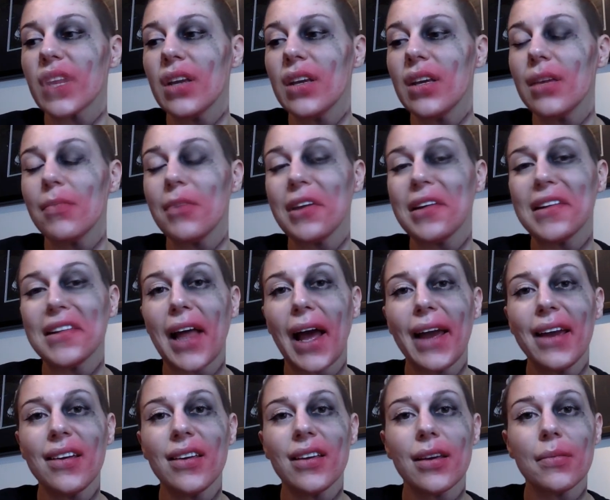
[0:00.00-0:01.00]
Give me a
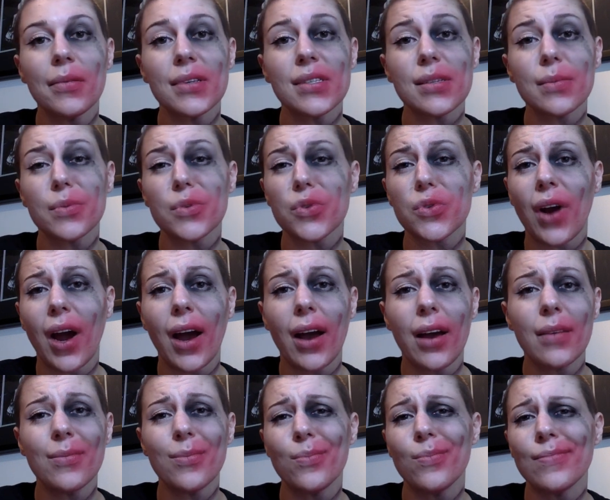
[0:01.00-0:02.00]
like, give me a
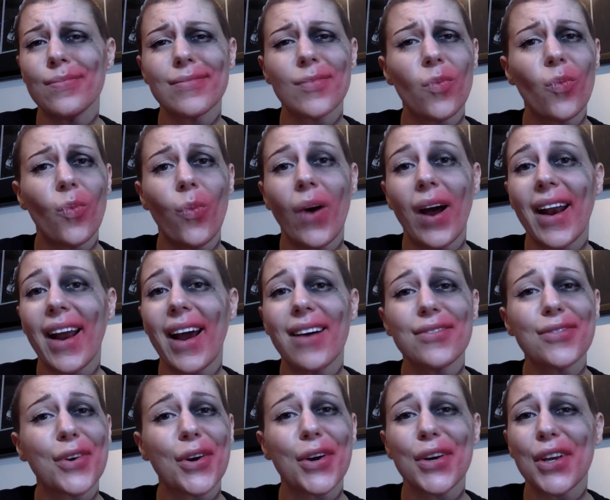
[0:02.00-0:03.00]
subscribe,
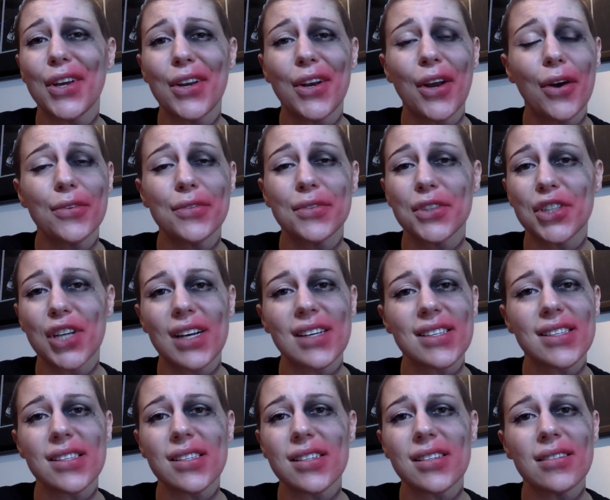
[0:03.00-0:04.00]
whatever, you know,
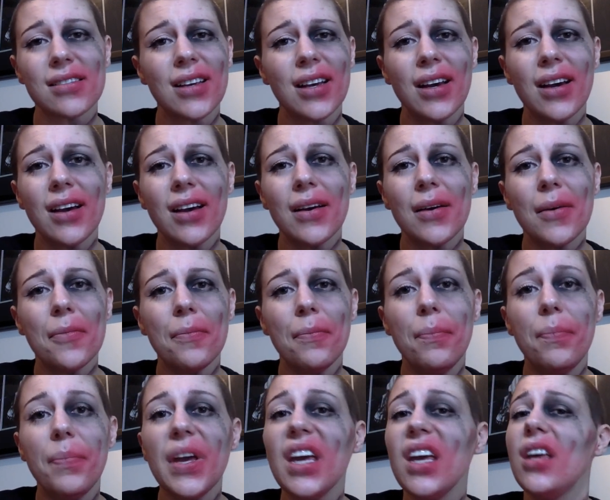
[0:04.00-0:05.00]
just
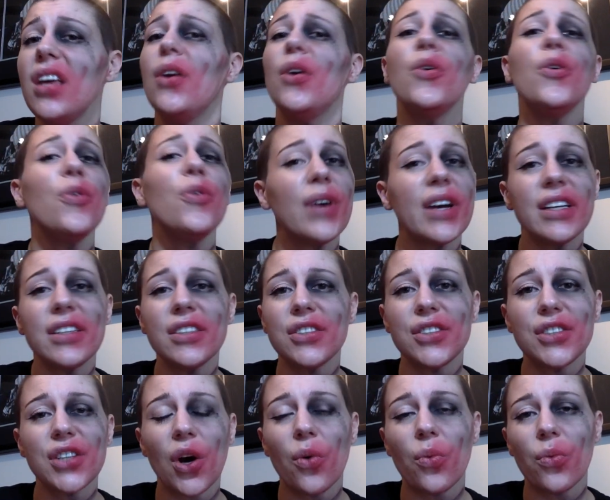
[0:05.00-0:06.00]
be you
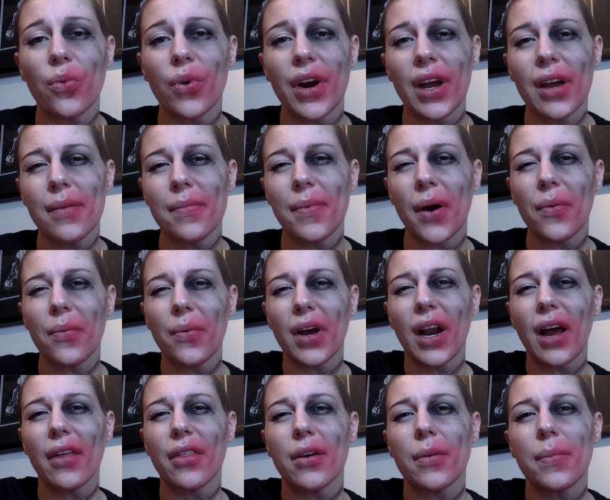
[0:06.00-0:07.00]
and don't worry about
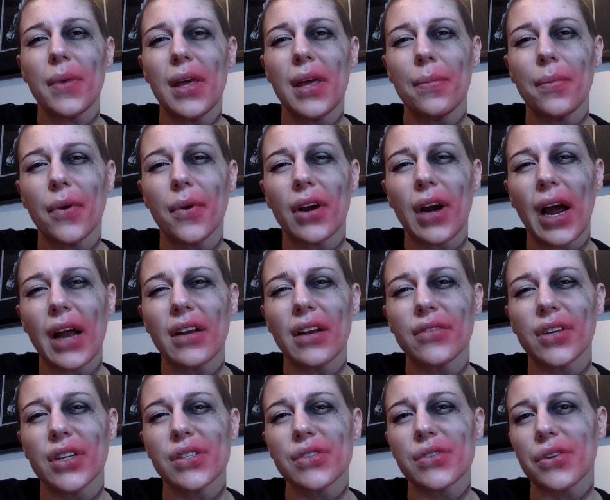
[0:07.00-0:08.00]
what other people are kind
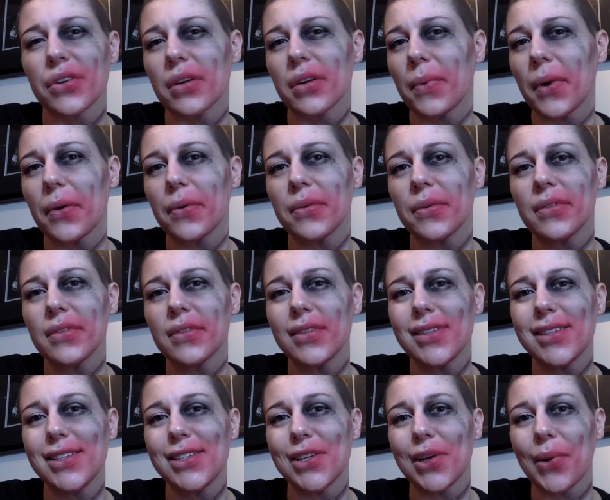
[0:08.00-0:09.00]
of concerned about
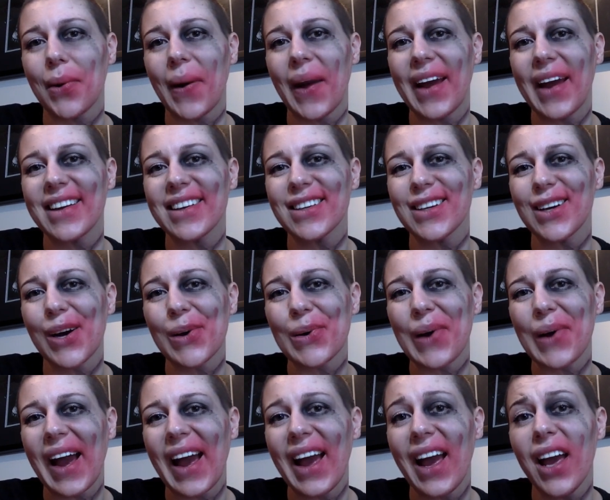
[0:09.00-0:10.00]
doing,
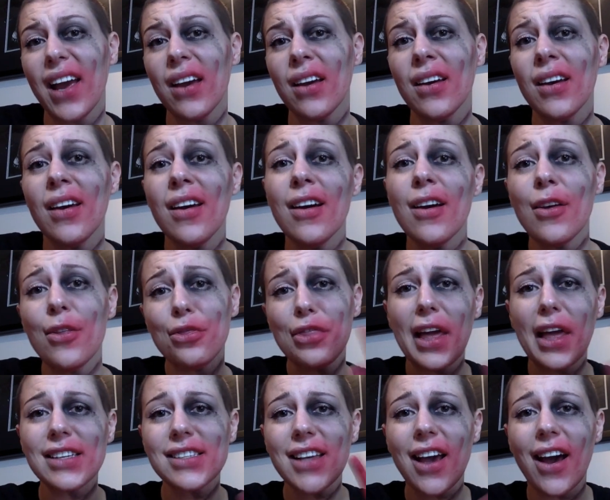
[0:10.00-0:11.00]
okay?
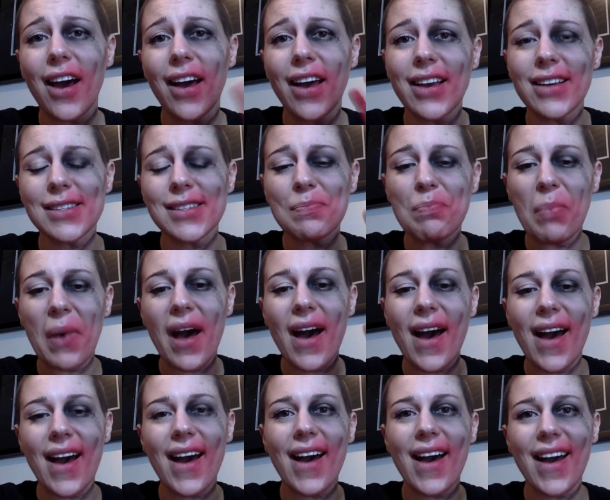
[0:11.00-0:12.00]
Thanks, guys.
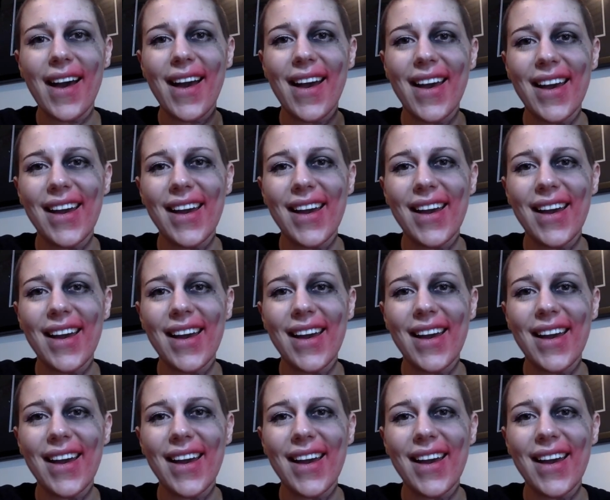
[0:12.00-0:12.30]
Bye.